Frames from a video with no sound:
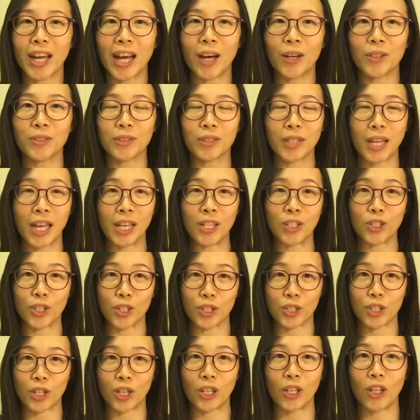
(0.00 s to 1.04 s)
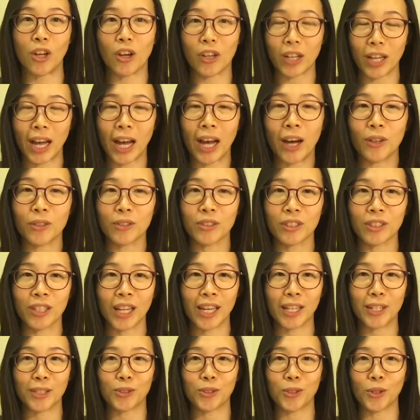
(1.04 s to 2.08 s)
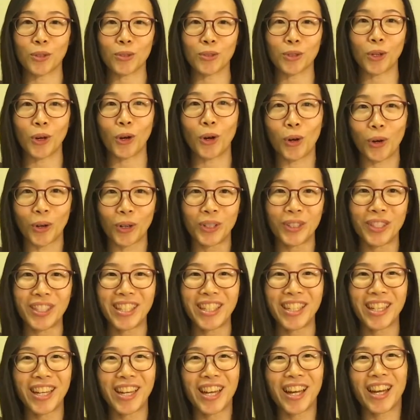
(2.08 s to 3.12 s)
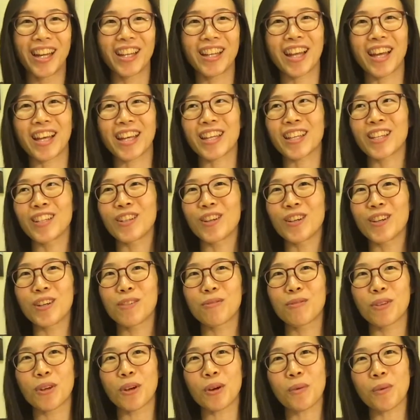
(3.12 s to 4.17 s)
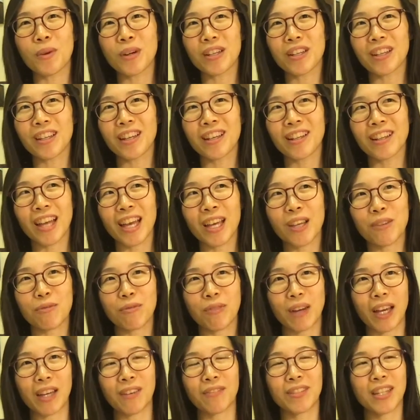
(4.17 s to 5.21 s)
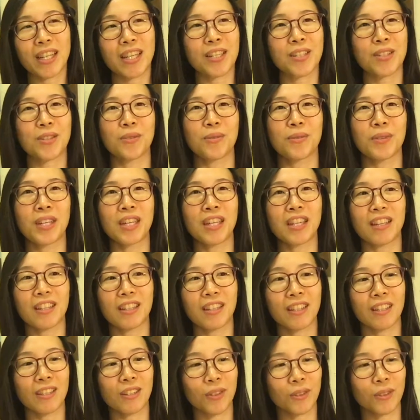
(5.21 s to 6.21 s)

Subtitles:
out and just clock out. Like don't go, like, if you're working like 5 days a week,